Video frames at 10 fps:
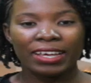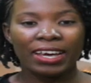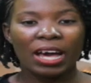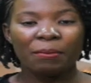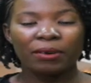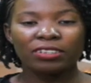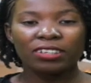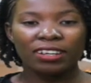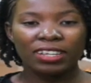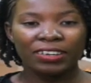about
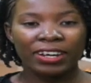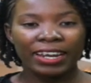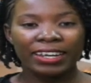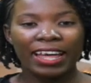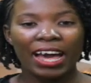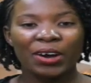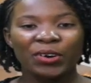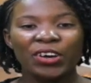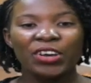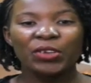cholera and how
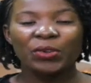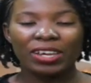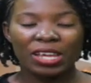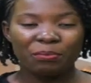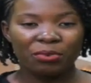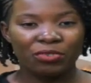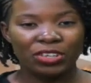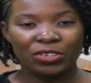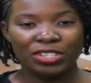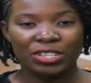you can prevent
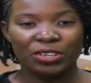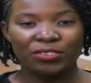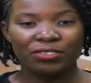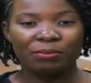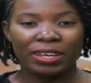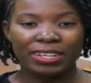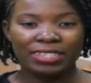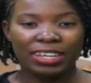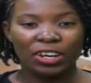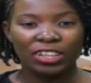yourself from getting
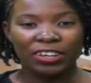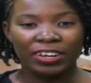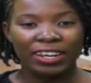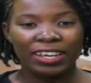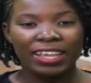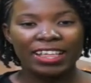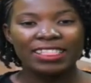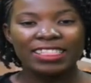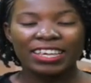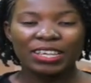cholera.
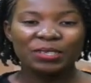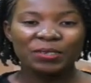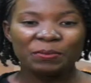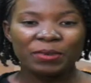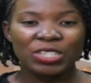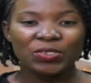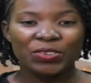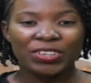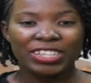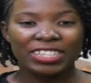Thank you so much for
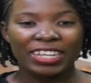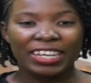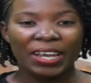watching.